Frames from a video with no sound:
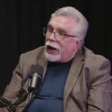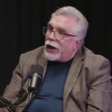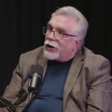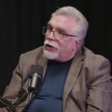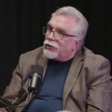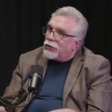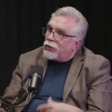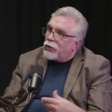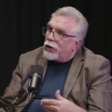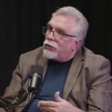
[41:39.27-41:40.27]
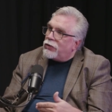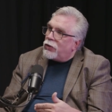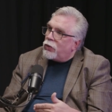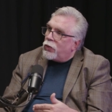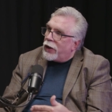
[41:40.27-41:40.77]
And also, what was
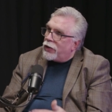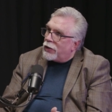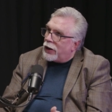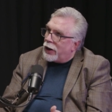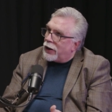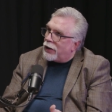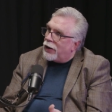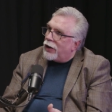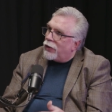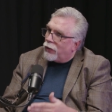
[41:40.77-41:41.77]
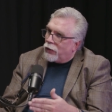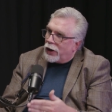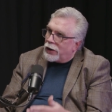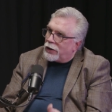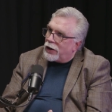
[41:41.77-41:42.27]
the weather like
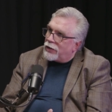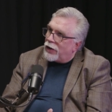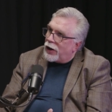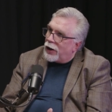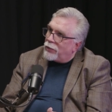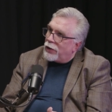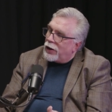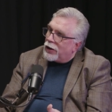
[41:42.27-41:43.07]
right at that time?